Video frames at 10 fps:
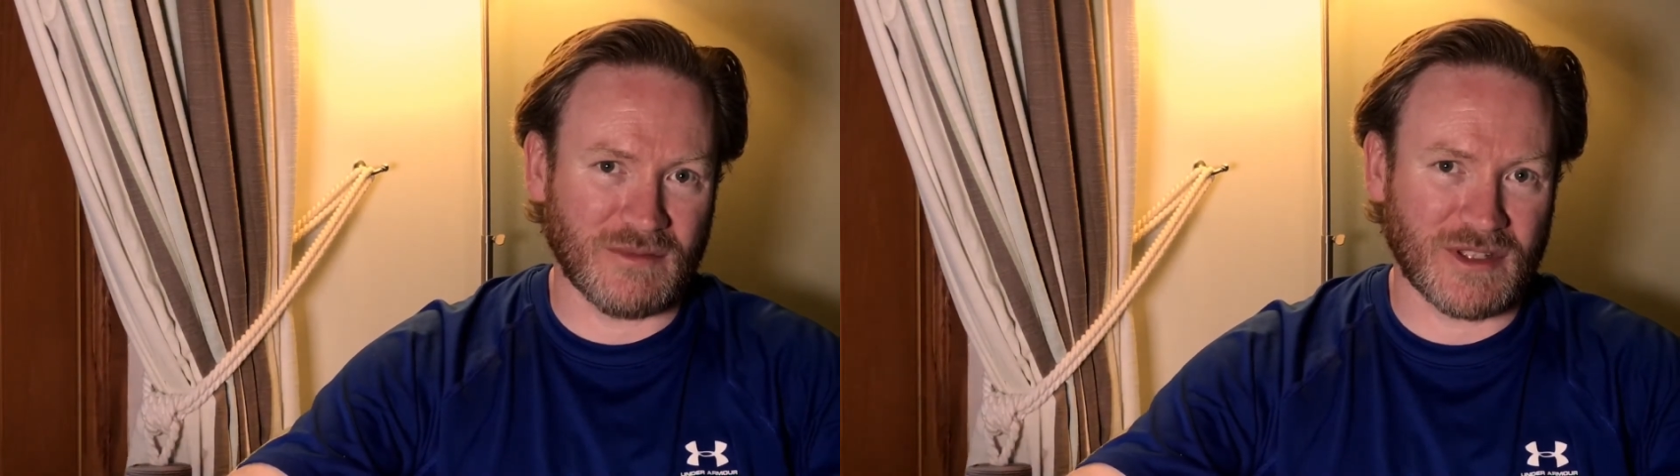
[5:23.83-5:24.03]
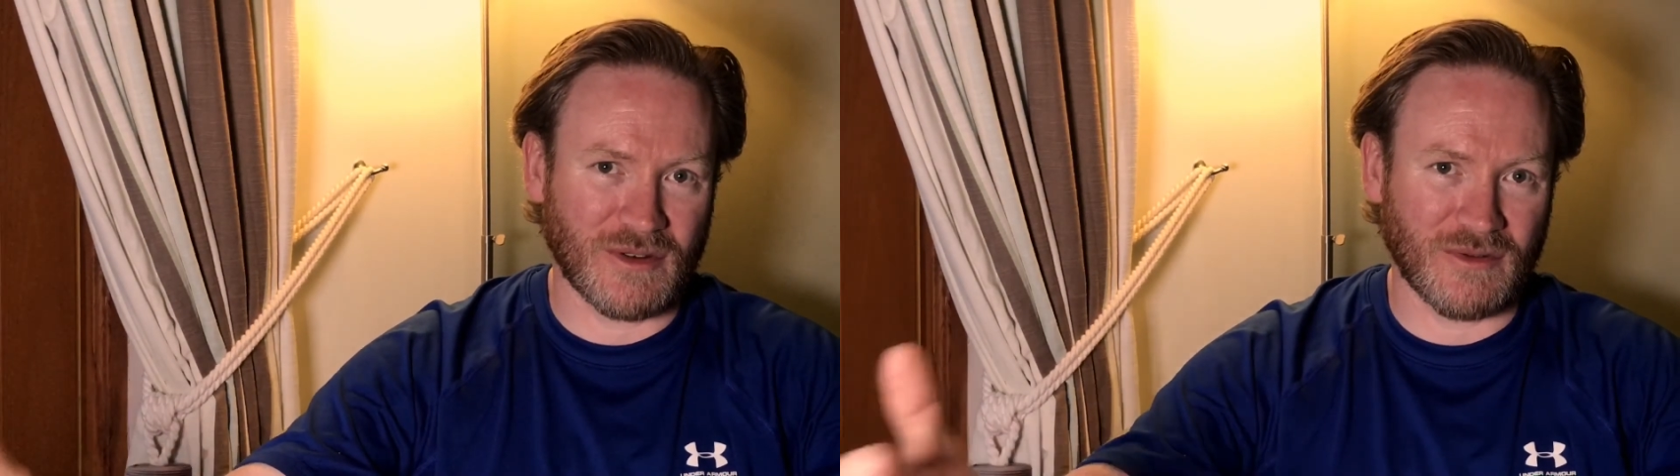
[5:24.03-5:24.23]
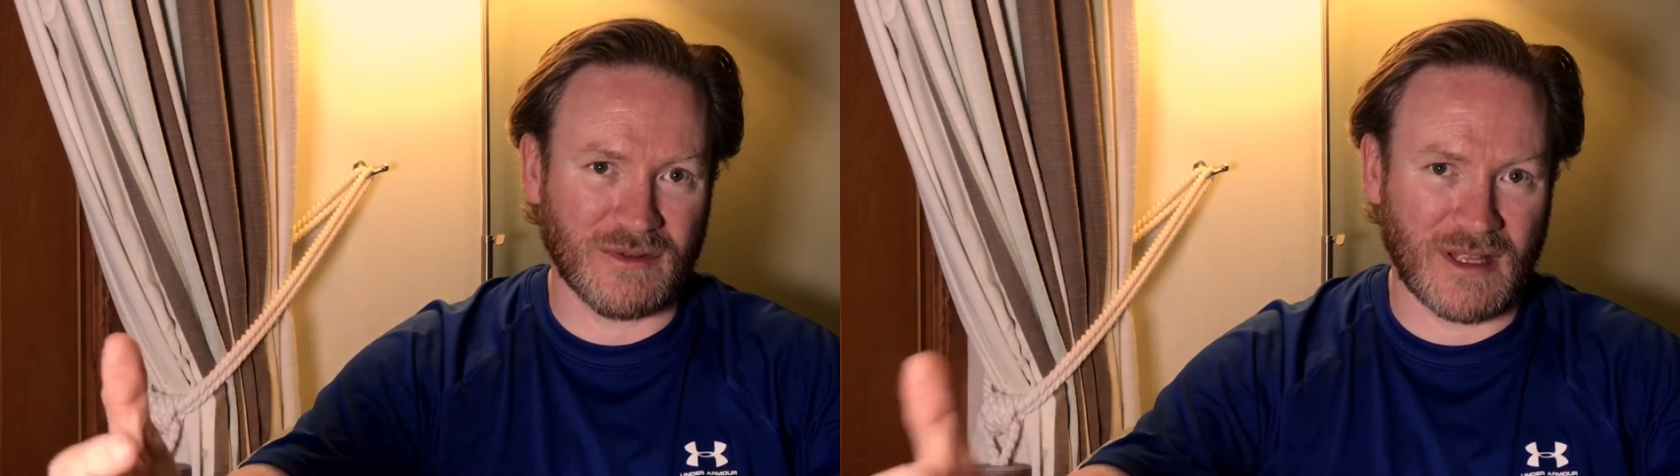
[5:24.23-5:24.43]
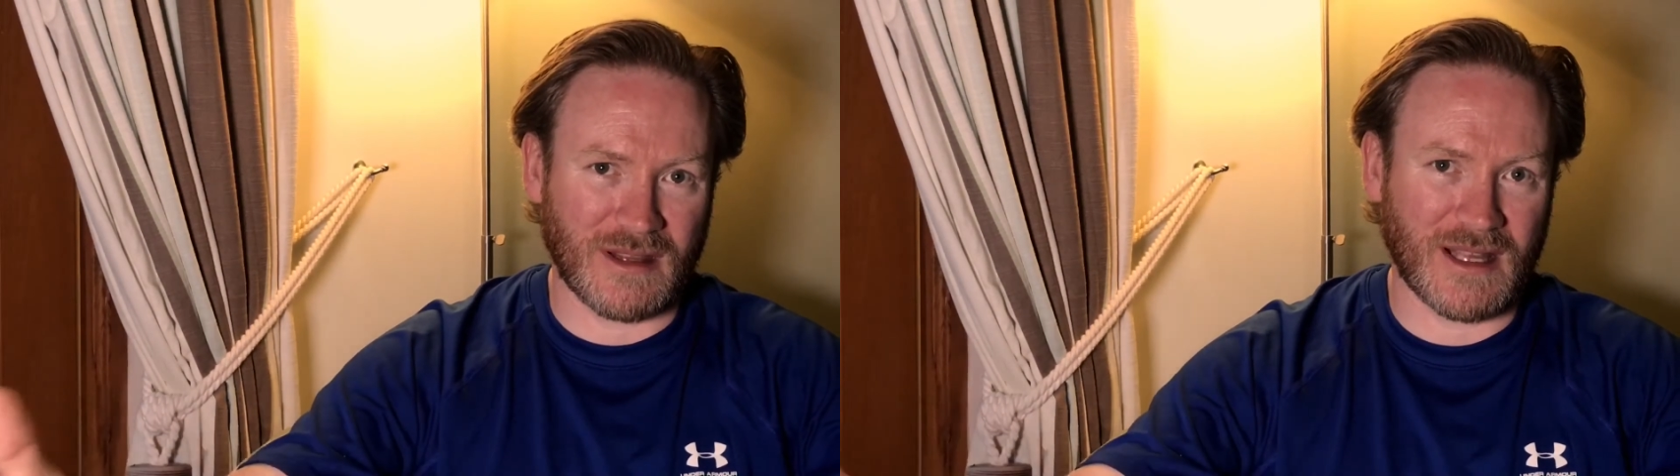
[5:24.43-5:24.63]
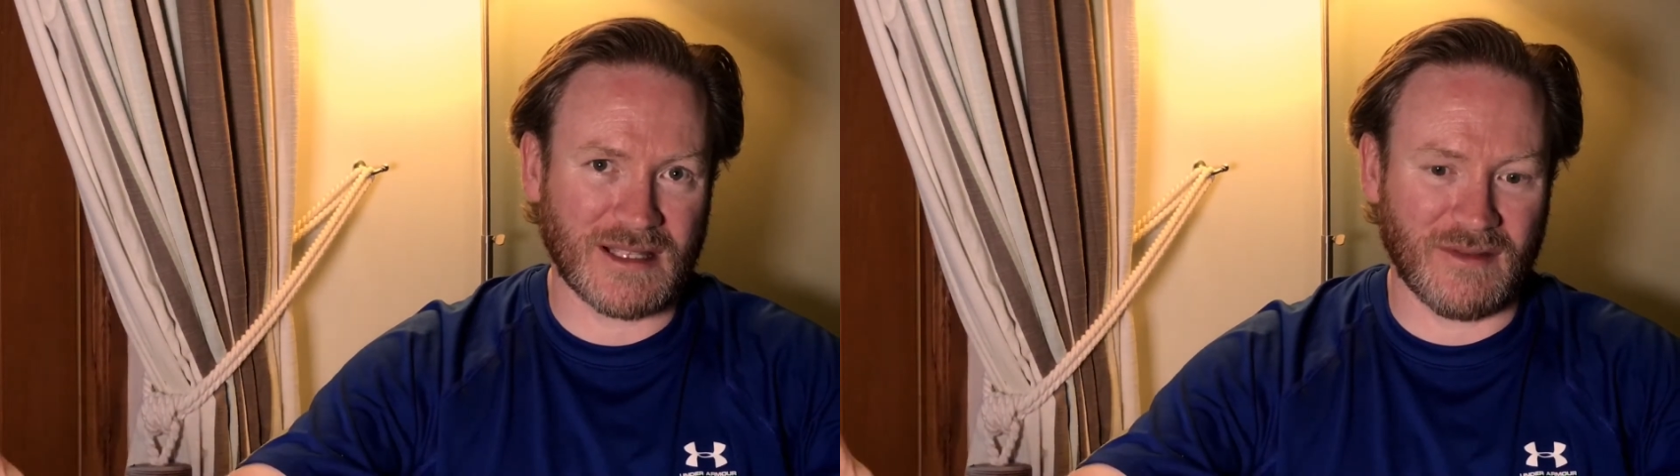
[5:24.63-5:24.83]
So
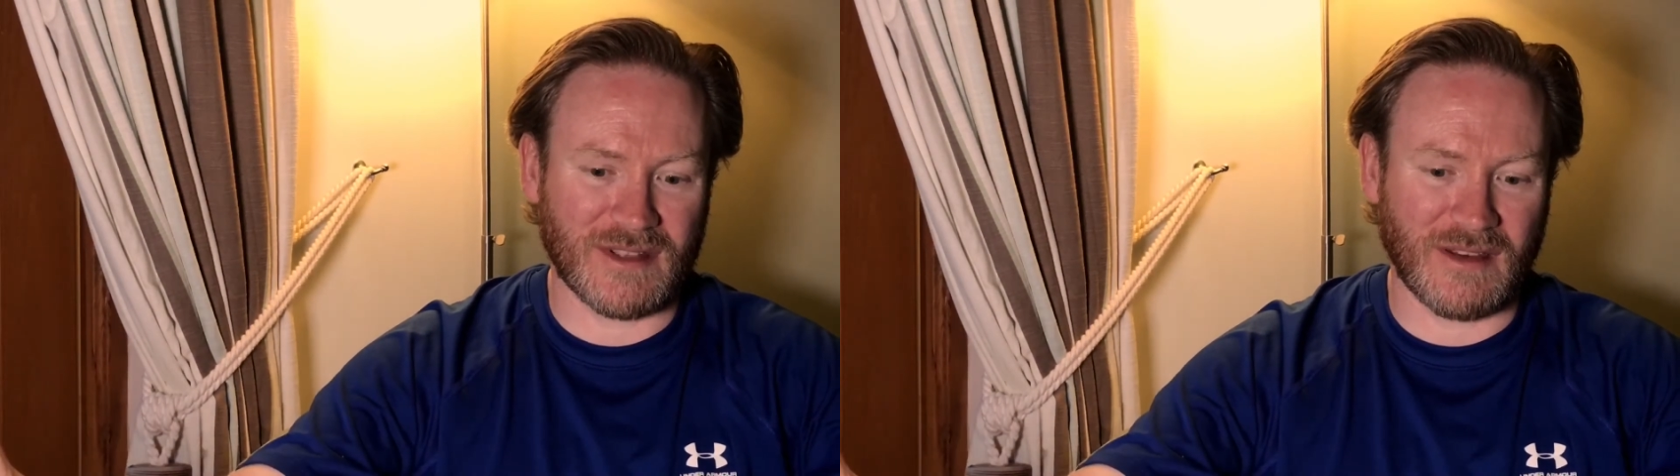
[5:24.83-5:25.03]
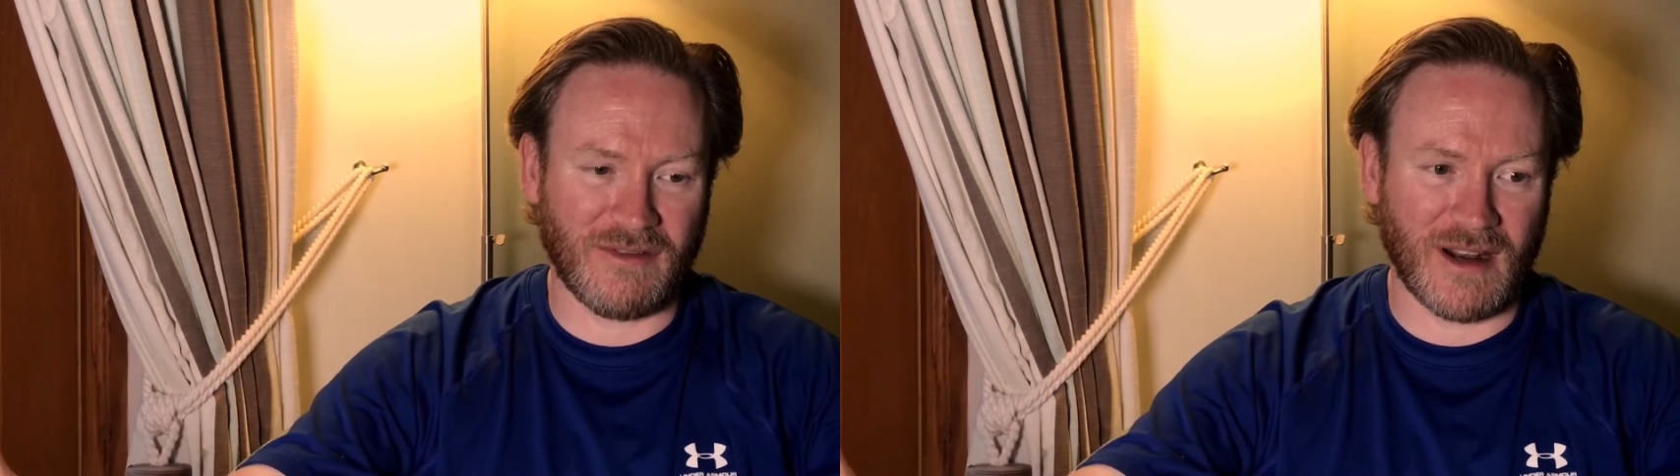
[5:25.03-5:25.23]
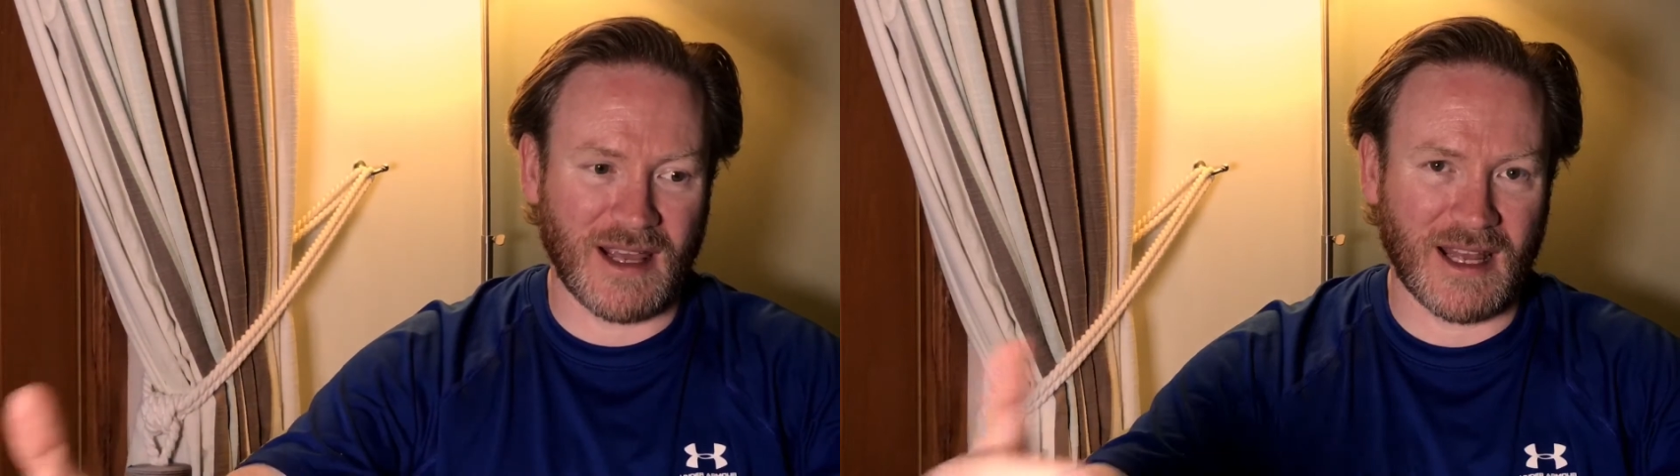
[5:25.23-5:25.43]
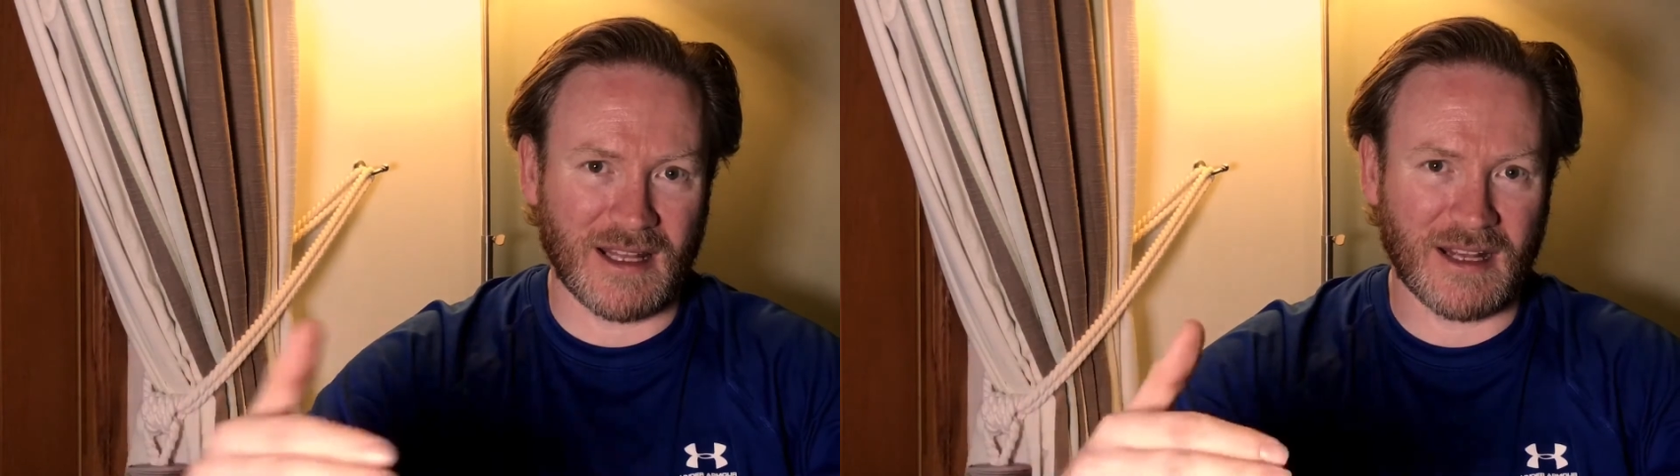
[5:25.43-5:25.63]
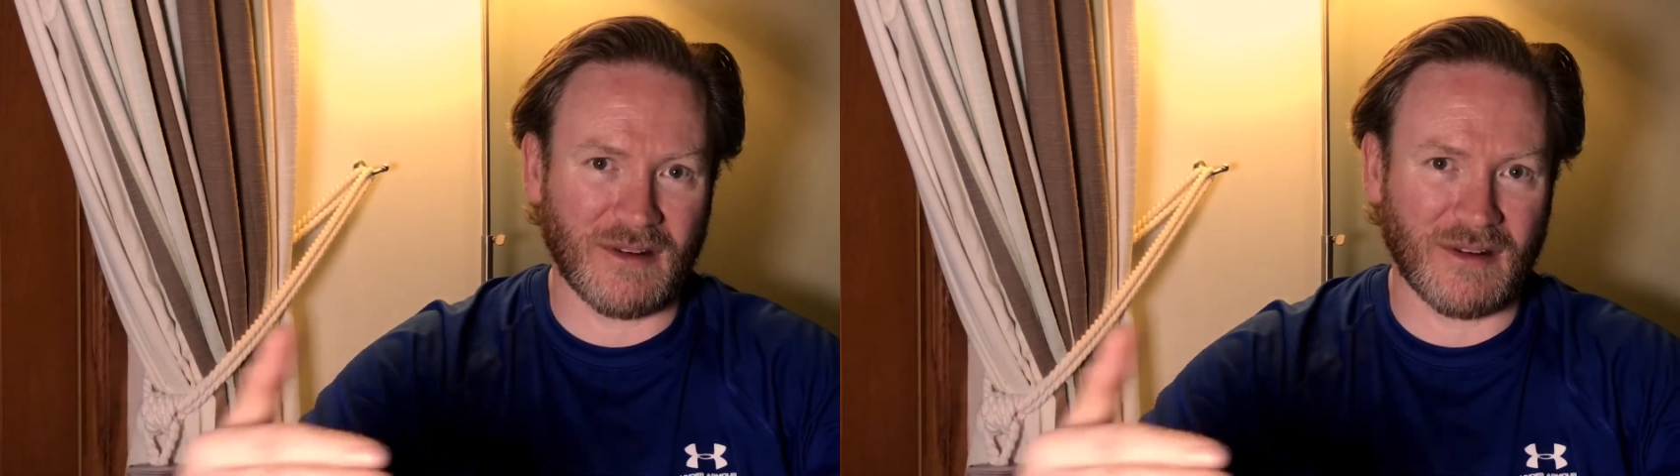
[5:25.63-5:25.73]
that's obviously fairly handy.